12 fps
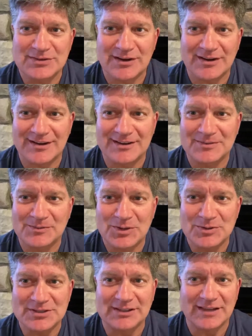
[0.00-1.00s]
are
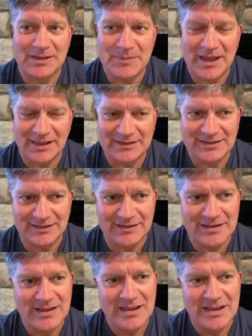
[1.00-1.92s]
using, like Palantir,